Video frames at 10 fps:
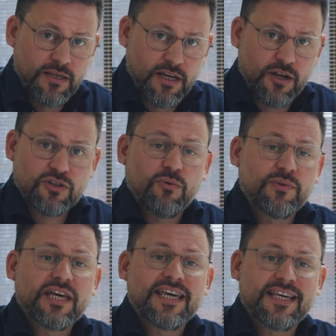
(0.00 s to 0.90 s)
And I don't
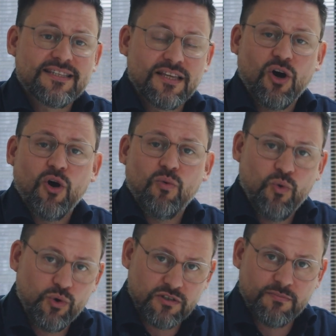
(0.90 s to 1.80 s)
want the hot
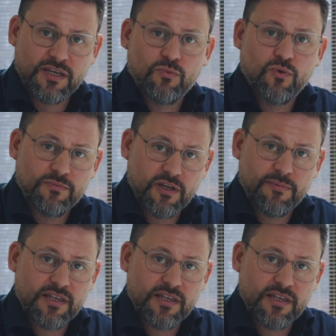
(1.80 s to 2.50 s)
water being warmed up